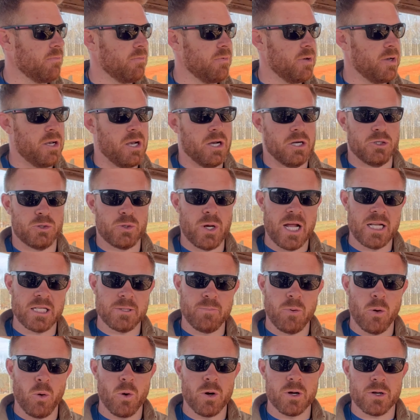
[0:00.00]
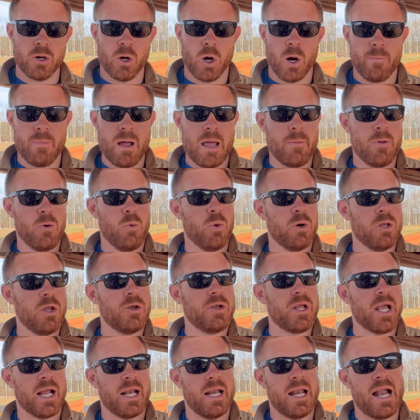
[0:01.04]
during transport, or maybe when you're
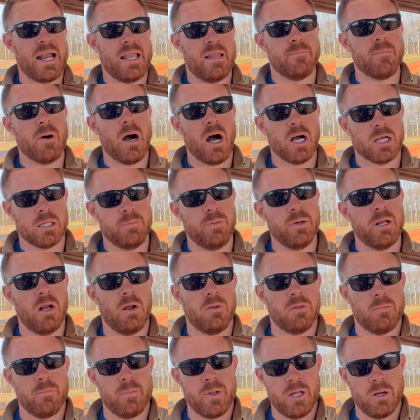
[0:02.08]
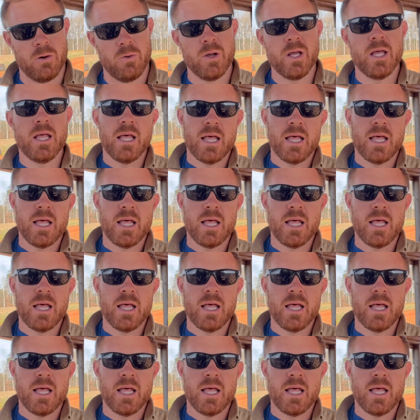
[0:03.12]
taking it out of the box, putting it on the mill.